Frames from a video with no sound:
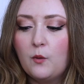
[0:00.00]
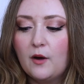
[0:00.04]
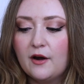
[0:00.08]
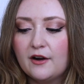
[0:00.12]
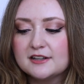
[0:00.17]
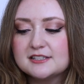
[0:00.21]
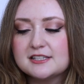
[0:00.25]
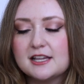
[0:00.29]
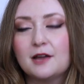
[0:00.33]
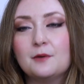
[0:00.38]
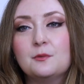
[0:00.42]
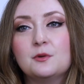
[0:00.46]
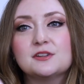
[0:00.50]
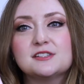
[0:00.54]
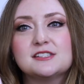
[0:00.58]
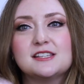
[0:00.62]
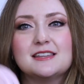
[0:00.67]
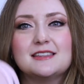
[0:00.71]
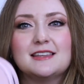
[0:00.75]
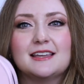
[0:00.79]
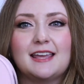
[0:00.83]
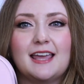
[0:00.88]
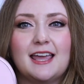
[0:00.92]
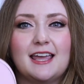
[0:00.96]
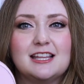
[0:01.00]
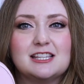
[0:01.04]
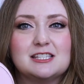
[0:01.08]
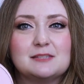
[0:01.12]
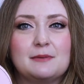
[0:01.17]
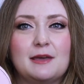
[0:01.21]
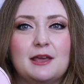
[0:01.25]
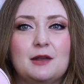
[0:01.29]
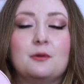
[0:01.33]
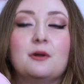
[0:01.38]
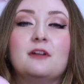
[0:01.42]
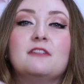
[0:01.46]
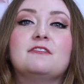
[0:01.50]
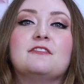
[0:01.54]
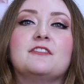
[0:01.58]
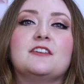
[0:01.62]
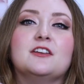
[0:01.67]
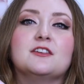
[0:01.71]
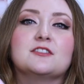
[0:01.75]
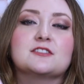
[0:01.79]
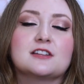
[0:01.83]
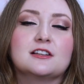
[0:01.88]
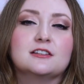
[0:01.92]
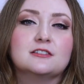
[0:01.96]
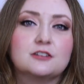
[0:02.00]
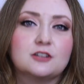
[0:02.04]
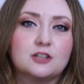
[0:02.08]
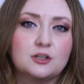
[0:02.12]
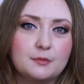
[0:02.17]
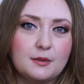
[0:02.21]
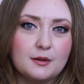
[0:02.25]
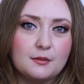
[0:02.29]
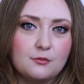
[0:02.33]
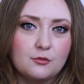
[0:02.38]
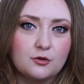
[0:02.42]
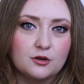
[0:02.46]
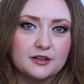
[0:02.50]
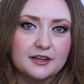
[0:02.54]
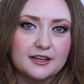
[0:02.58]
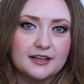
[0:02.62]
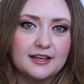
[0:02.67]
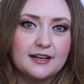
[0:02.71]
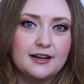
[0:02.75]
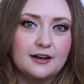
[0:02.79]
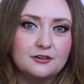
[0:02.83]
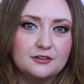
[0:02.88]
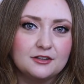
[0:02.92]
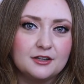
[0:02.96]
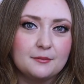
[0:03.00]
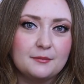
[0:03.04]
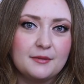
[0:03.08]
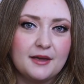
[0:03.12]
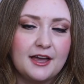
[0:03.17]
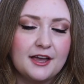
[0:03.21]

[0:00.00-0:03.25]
Whereas I will say the Kate Spade one feels a little bit more like an outlet